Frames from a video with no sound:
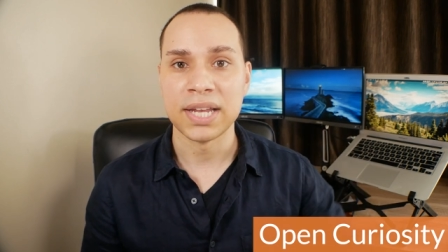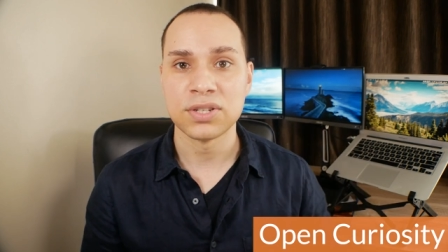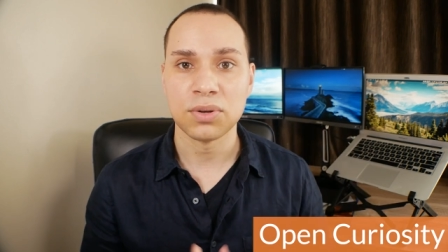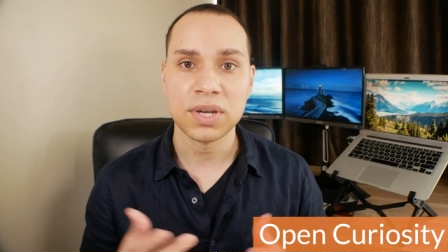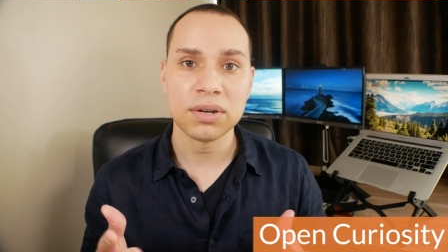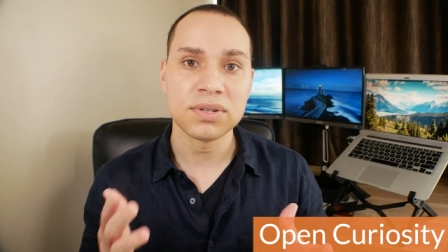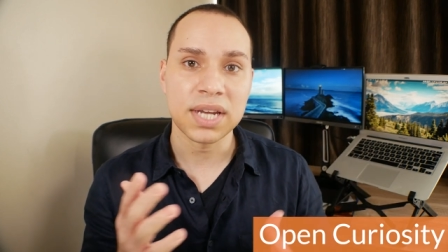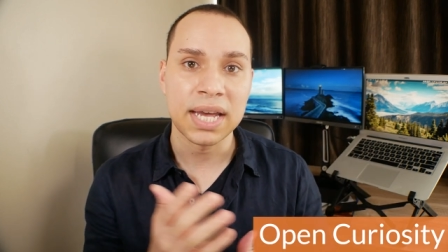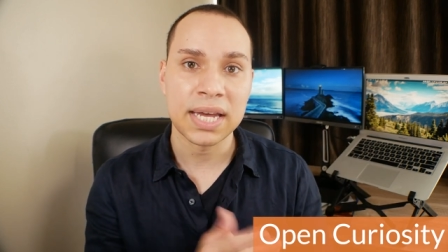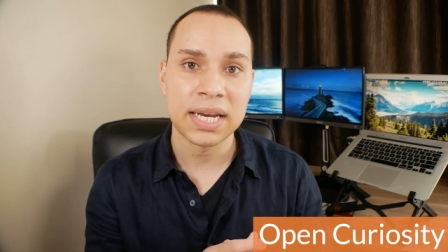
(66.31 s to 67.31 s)
And so here's
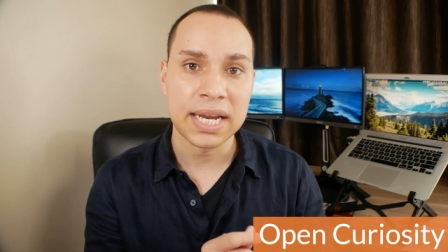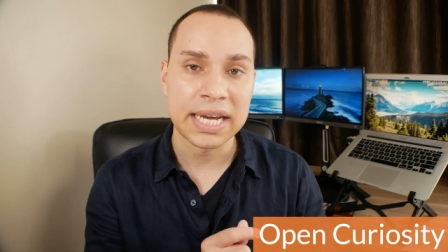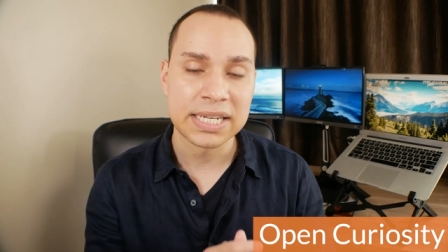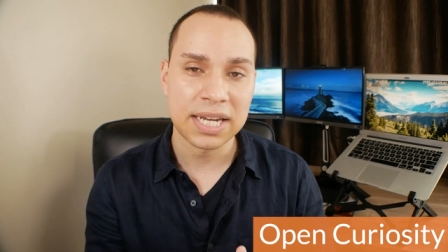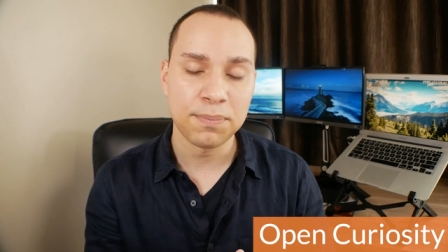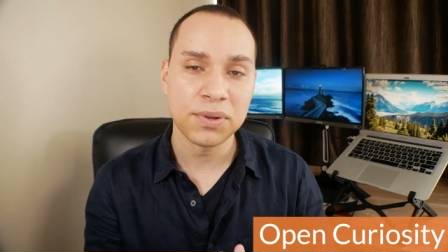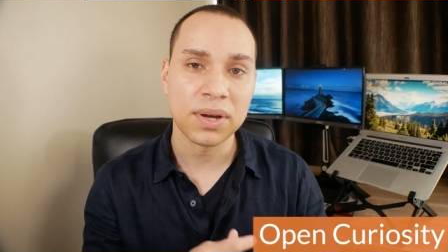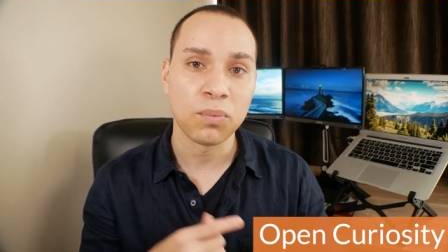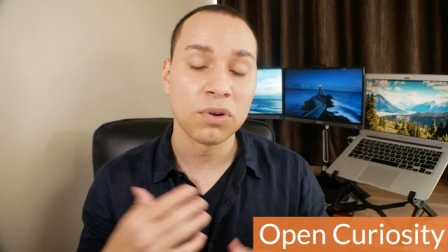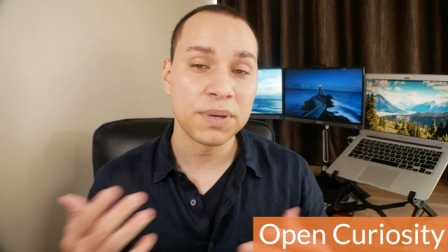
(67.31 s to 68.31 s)
an example
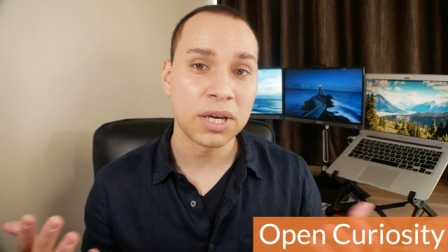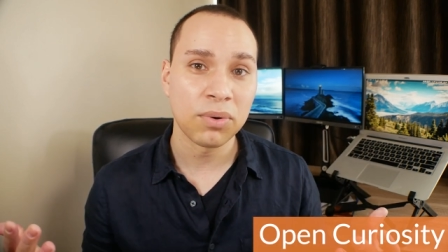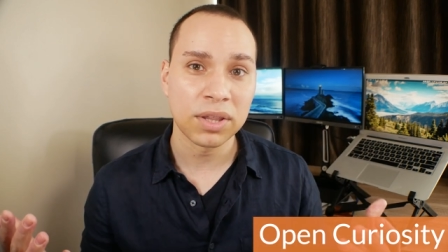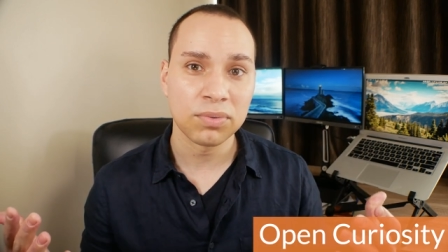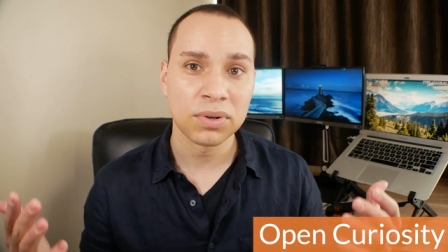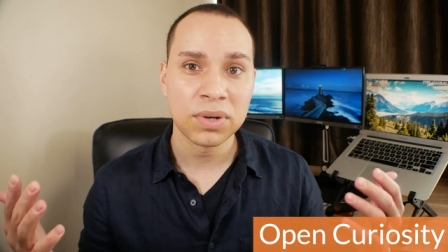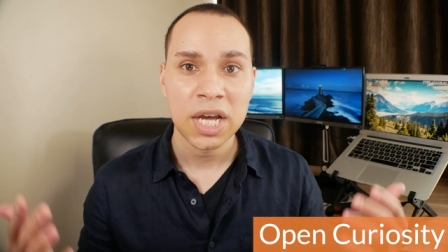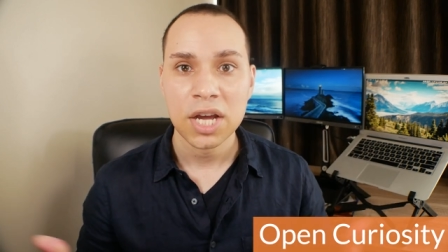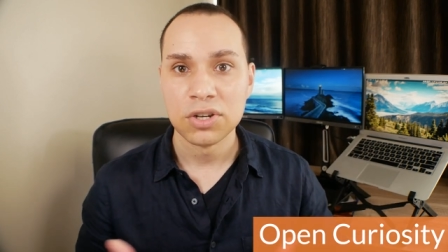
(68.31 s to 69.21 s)
that we'll be going through